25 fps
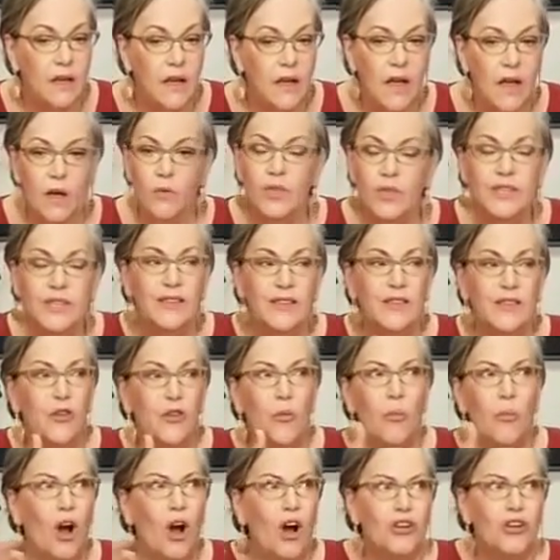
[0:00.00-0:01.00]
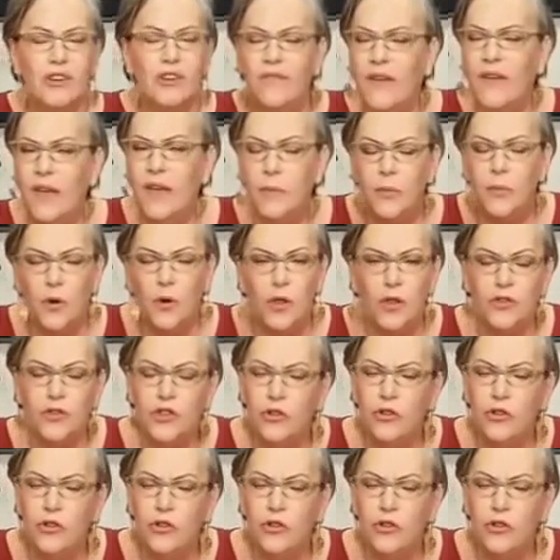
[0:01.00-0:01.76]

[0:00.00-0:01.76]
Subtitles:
It was either March of April of